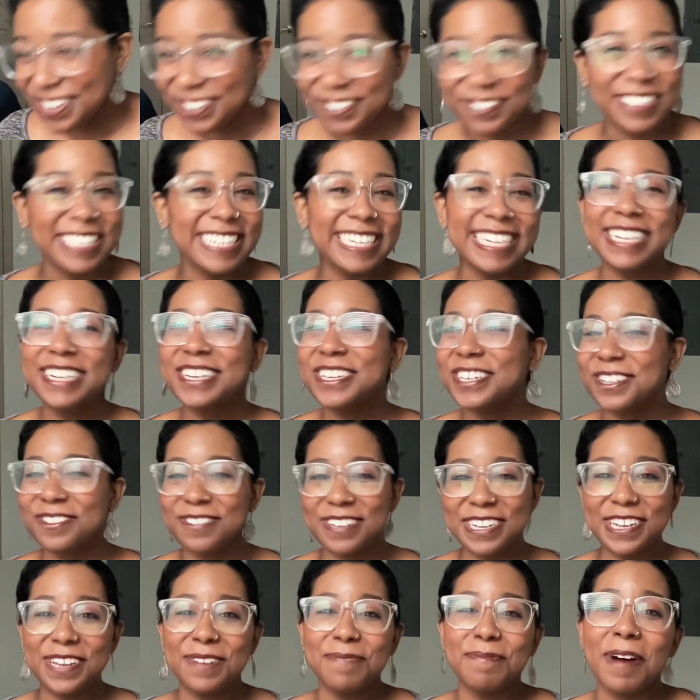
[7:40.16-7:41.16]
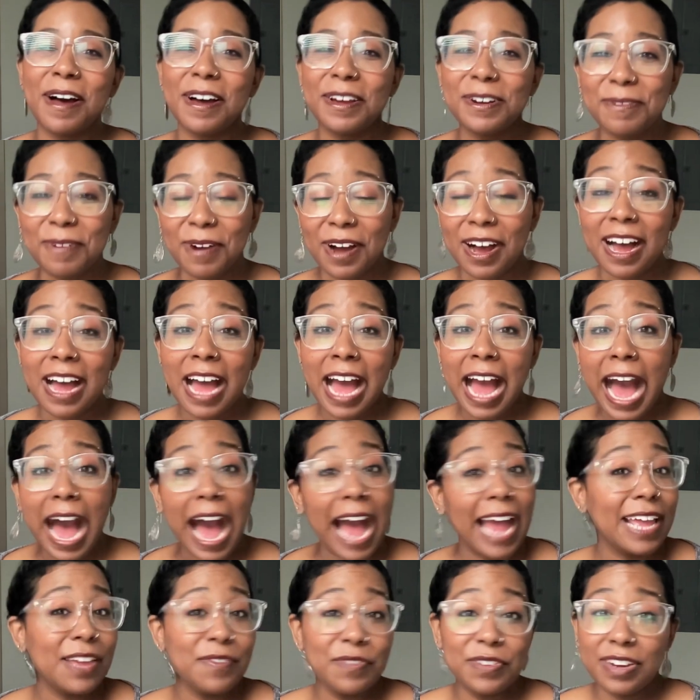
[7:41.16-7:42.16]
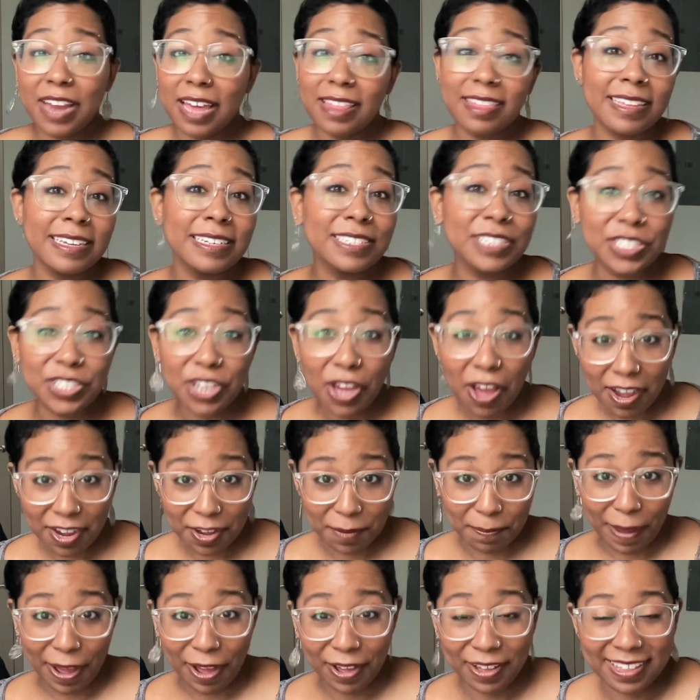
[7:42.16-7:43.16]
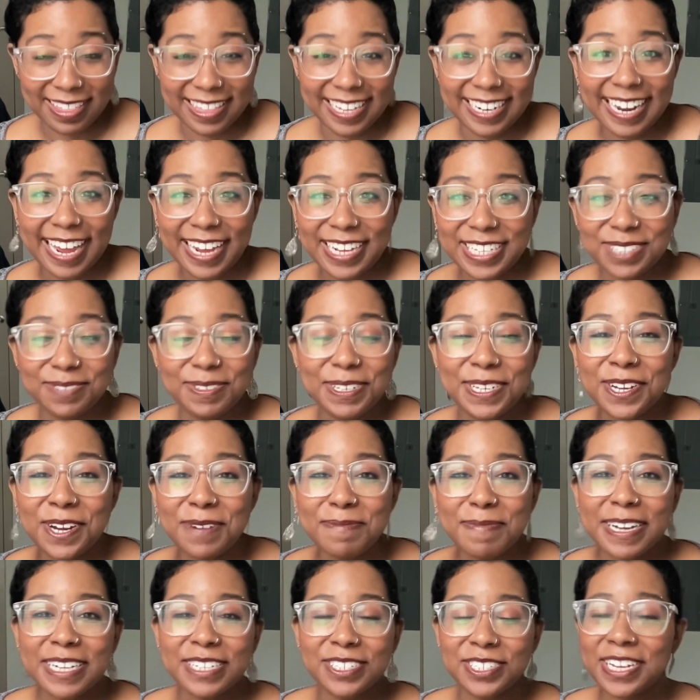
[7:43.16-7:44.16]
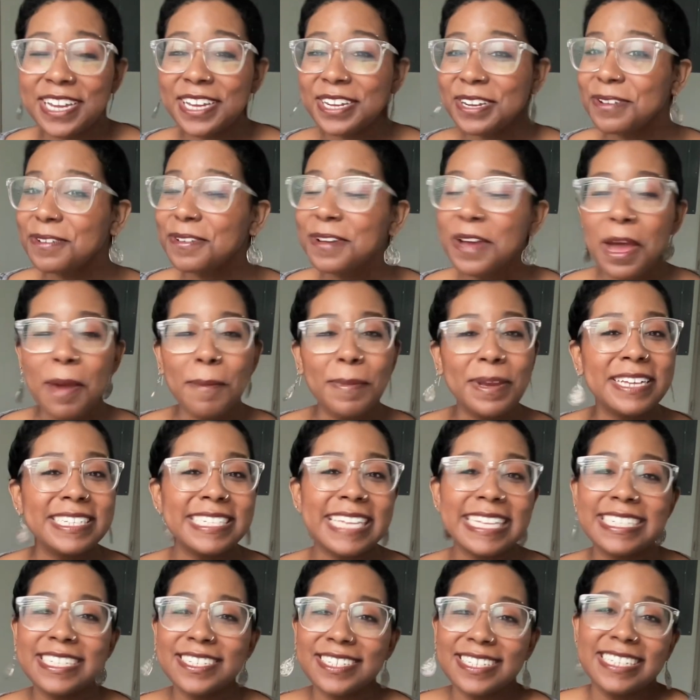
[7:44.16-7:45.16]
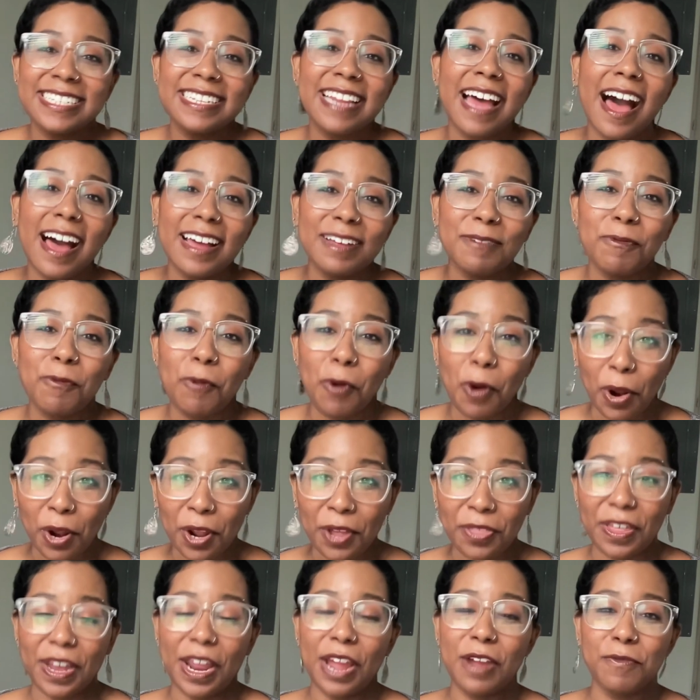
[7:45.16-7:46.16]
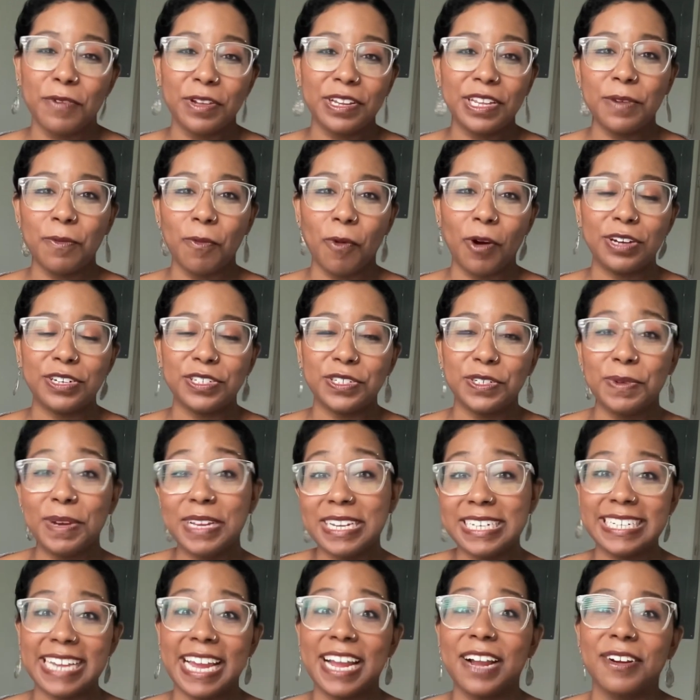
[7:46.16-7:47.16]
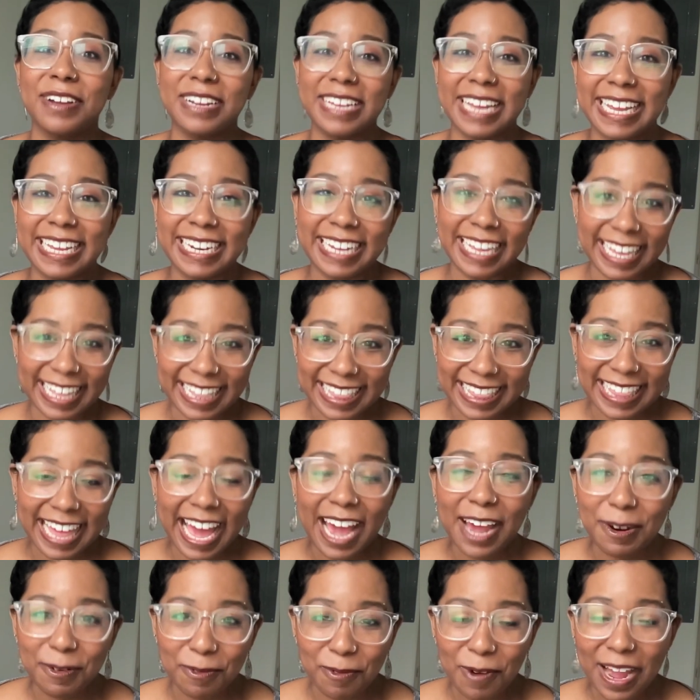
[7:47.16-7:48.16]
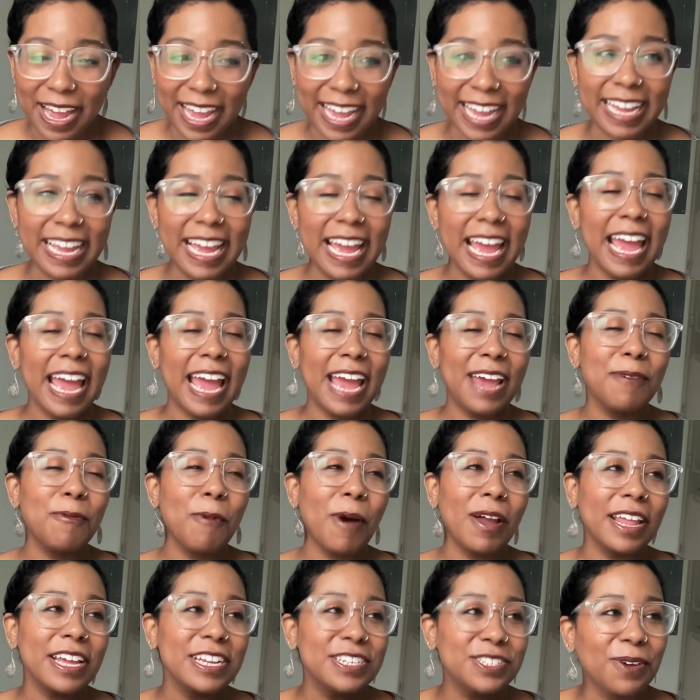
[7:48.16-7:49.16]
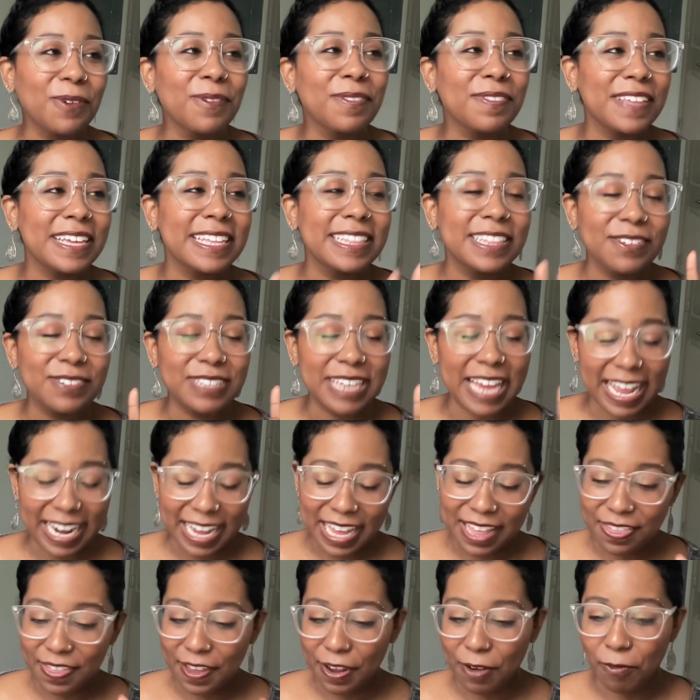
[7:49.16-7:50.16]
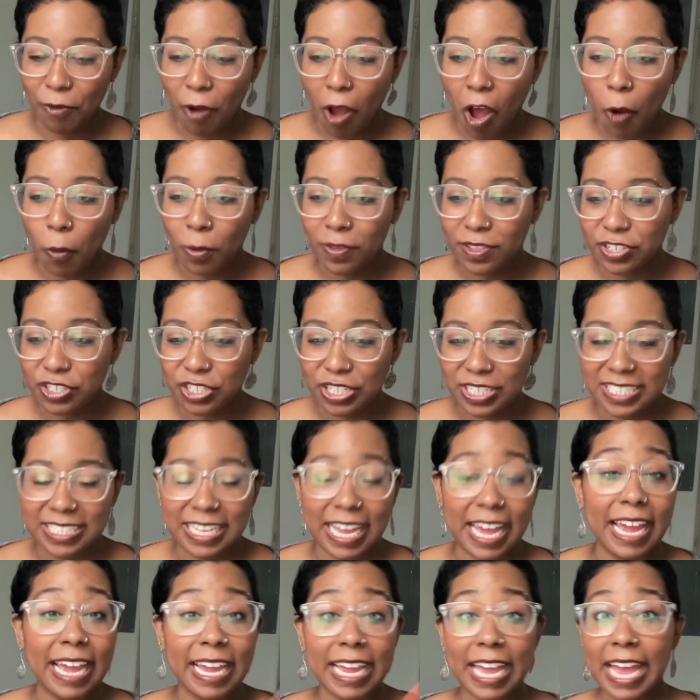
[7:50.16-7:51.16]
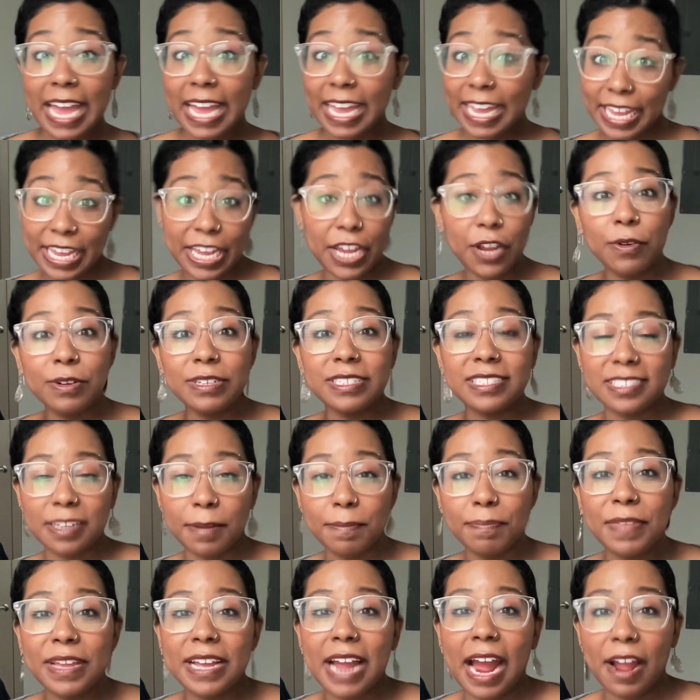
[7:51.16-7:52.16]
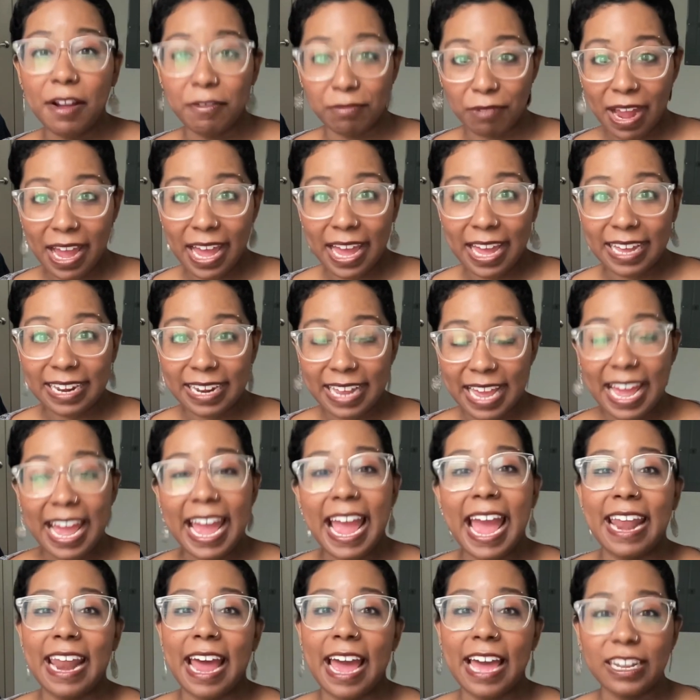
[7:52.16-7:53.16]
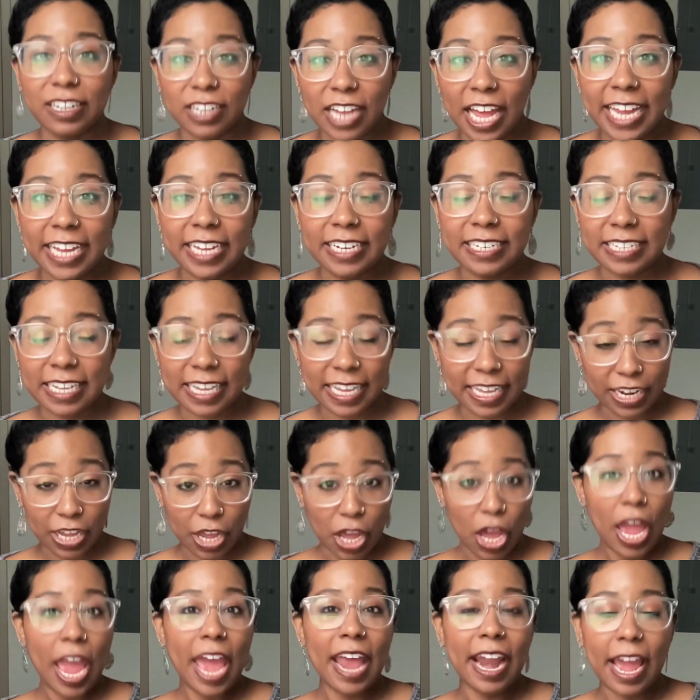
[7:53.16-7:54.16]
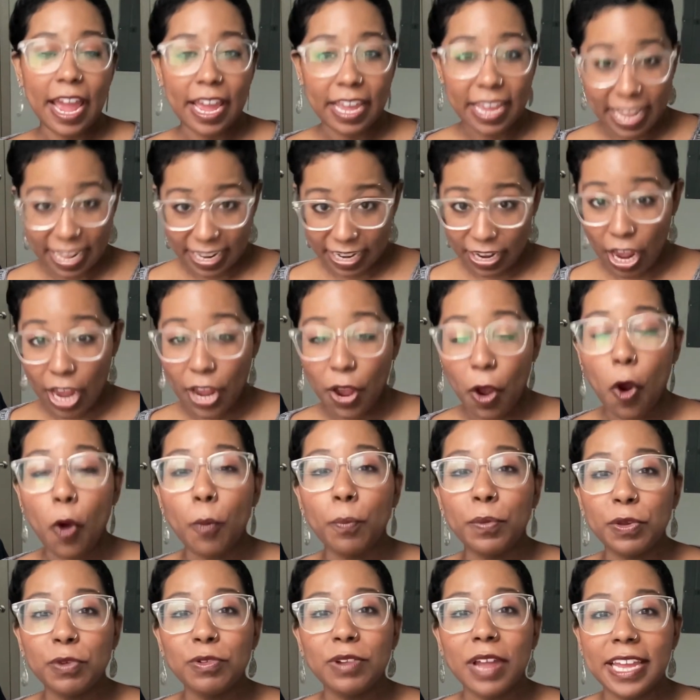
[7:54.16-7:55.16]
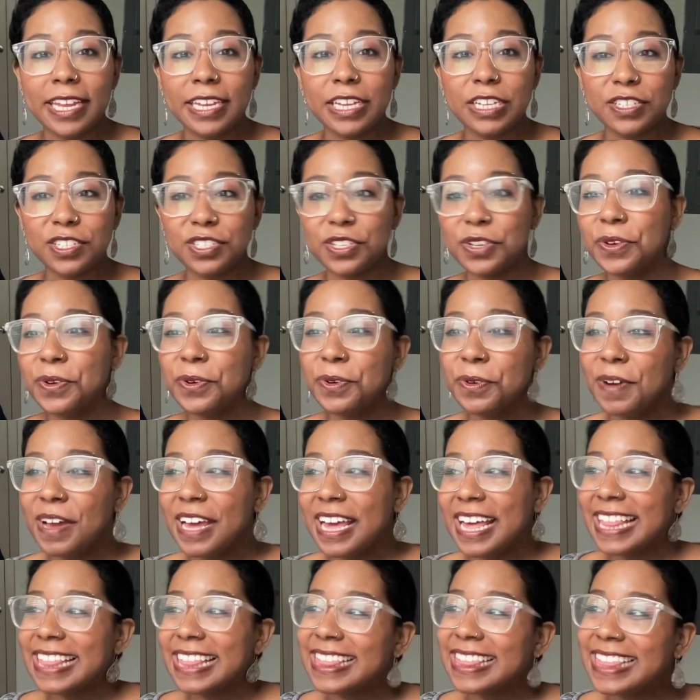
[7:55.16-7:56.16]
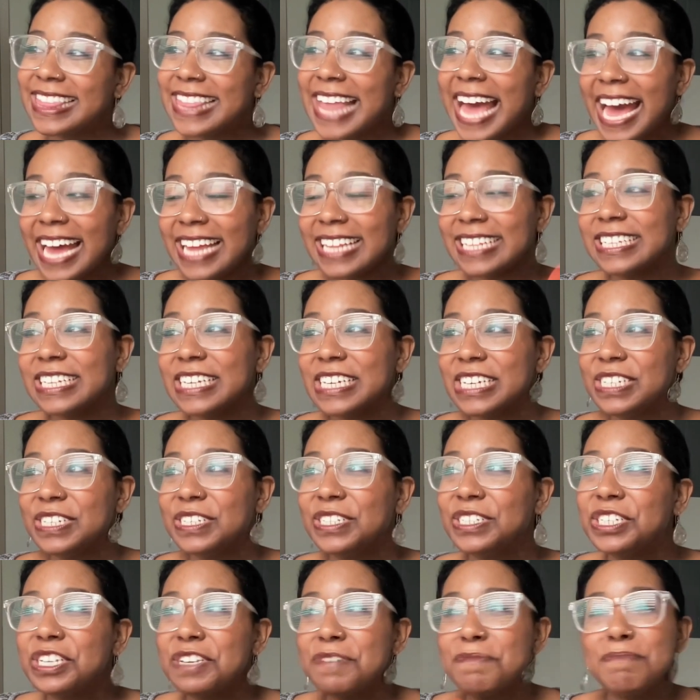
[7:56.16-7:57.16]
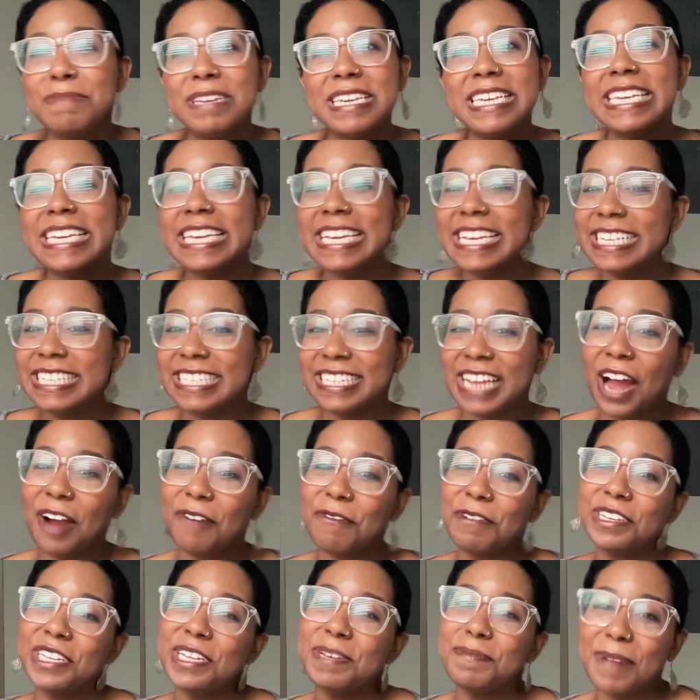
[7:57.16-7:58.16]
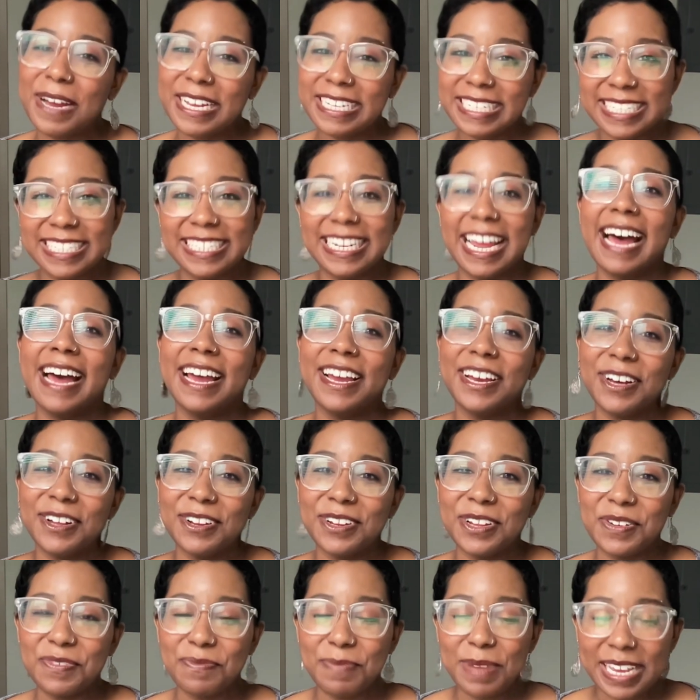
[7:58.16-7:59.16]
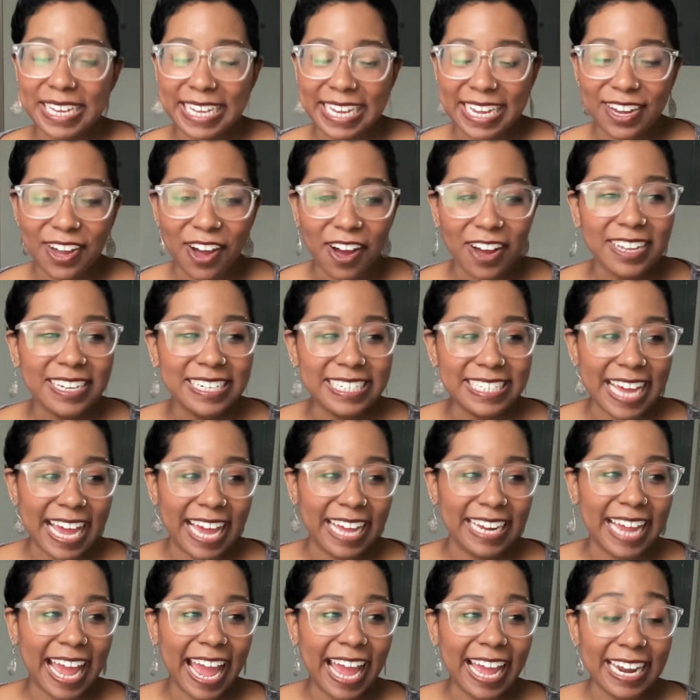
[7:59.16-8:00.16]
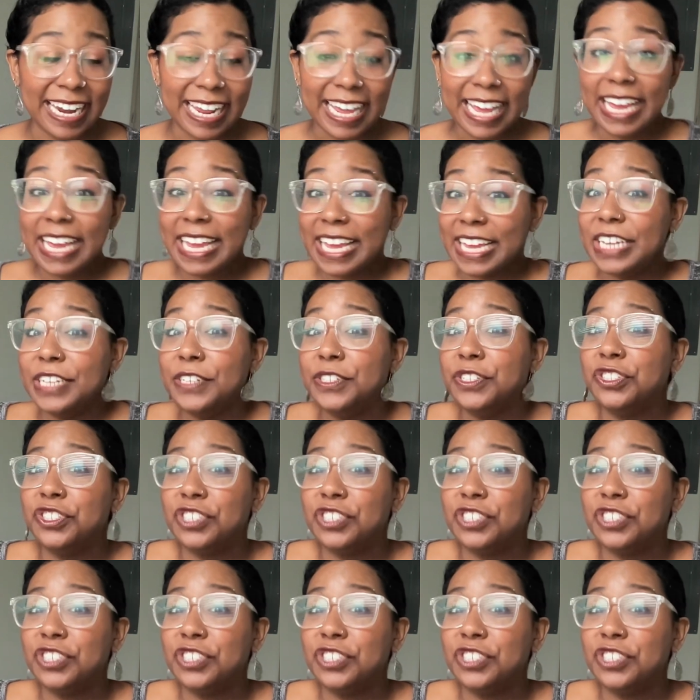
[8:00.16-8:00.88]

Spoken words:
reading Korean manhwa, I have nothing to talk about the next week on my channel, because that's just not work that I really want to interrogate in that way. And while I don't think there's anything wrong with just saying, here's something I read and I liked it and I hope you like it too, that to me is not really my style of making content. And in